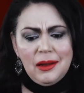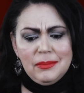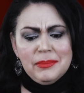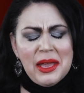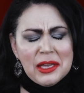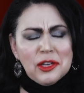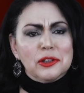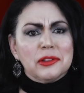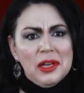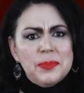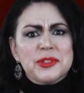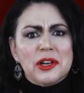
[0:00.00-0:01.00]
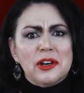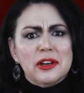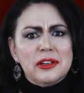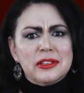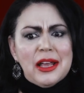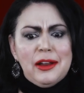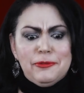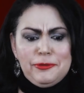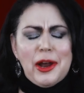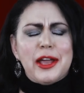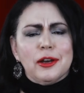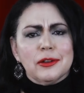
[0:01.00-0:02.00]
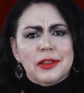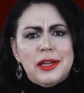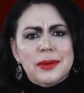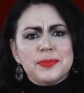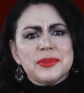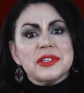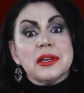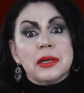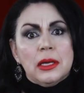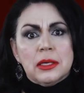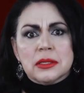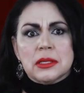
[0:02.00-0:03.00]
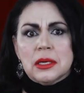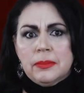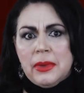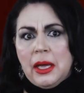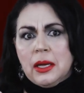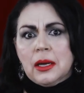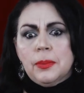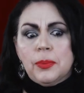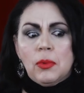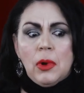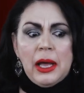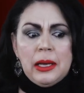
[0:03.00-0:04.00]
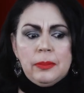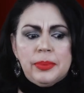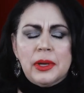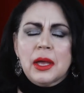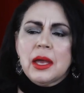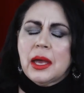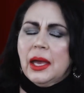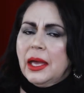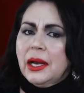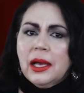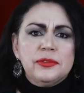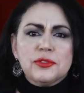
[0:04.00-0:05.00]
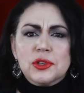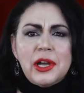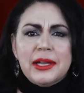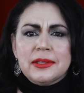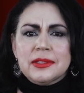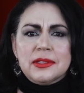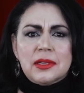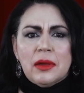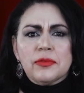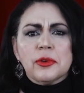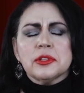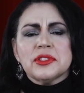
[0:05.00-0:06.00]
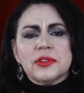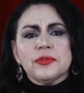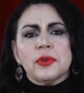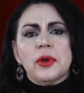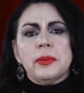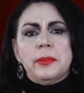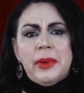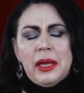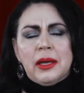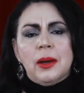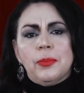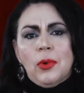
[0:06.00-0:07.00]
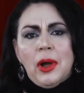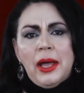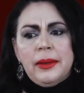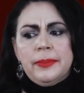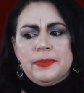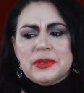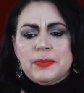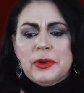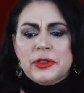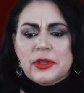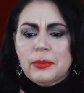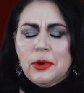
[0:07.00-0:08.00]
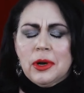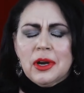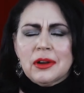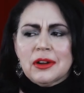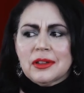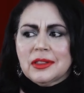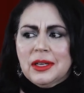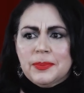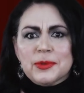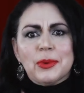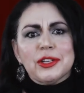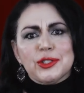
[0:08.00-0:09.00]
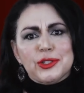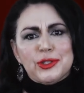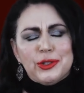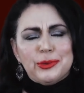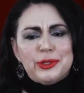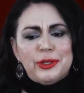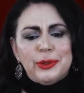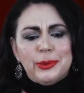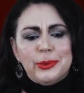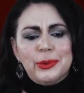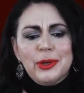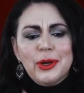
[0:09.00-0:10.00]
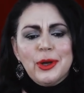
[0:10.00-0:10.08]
make your lips hurt and fry your lips. It is the makeup wipe. And I've tried several different makeup wipes, but the more lip swatches you do,